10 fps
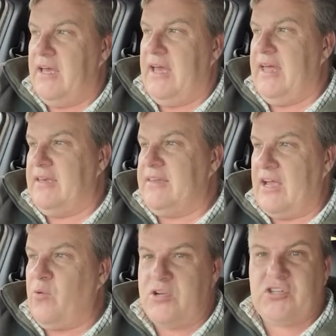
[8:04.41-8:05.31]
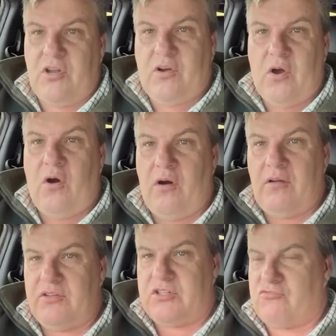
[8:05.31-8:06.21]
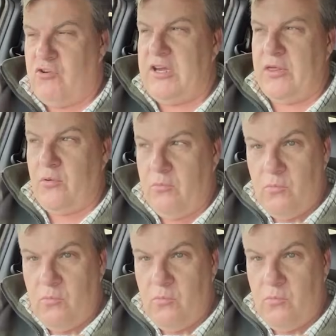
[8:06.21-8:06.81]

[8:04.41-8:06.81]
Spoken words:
And that question that I got just really thought,